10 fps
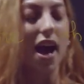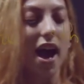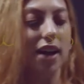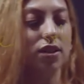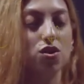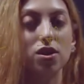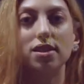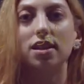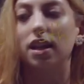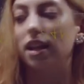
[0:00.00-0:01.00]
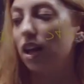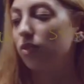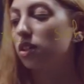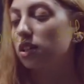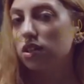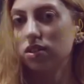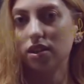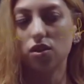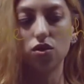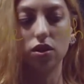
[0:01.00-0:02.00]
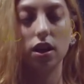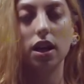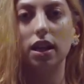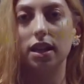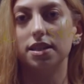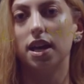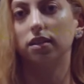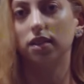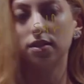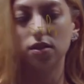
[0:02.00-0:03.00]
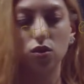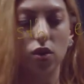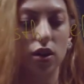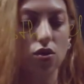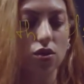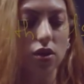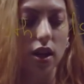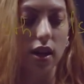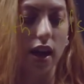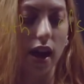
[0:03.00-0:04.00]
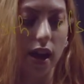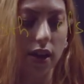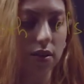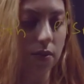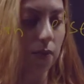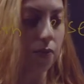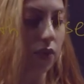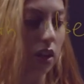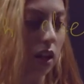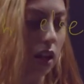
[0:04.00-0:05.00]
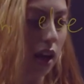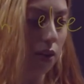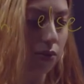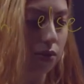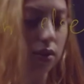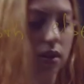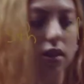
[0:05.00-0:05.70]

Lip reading: had just left the station. Let's analyze the structure. Had, left.